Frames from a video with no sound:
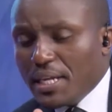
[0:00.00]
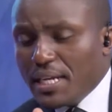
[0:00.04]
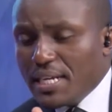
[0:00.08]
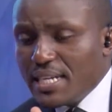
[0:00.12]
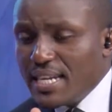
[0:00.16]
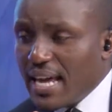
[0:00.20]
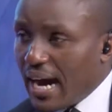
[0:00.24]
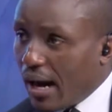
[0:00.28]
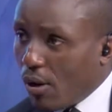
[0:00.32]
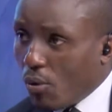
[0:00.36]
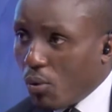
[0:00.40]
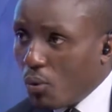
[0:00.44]

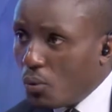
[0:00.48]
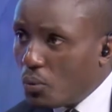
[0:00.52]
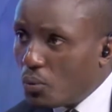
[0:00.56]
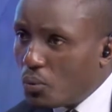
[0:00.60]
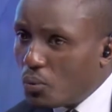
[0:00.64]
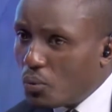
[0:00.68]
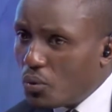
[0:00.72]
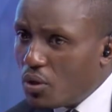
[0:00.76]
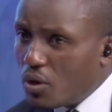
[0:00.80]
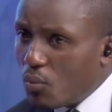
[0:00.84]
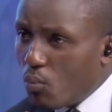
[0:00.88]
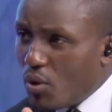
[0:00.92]
Now,
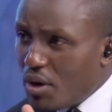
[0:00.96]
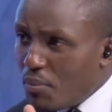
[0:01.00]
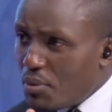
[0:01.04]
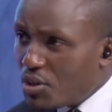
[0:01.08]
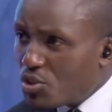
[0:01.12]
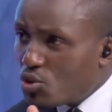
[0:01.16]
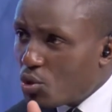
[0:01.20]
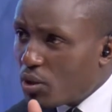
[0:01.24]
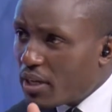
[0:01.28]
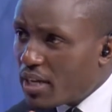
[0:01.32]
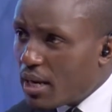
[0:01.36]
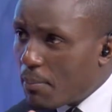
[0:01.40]
when we're
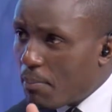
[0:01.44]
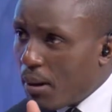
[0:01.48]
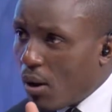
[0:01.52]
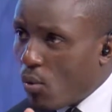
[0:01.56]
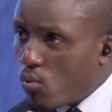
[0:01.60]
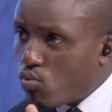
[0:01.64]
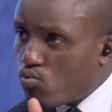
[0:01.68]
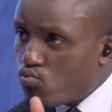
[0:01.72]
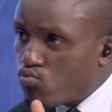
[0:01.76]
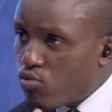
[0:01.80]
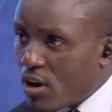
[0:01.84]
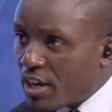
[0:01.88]
talking
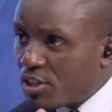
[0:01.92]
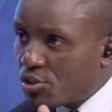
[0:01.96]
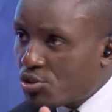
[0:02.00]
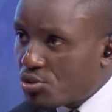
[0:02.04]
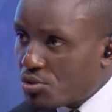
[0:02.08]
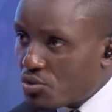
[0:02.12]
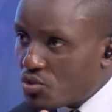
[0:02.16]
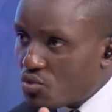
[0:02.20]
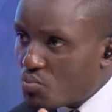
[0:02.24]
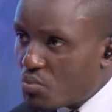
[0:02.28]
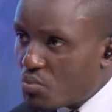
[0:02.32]
about ratios,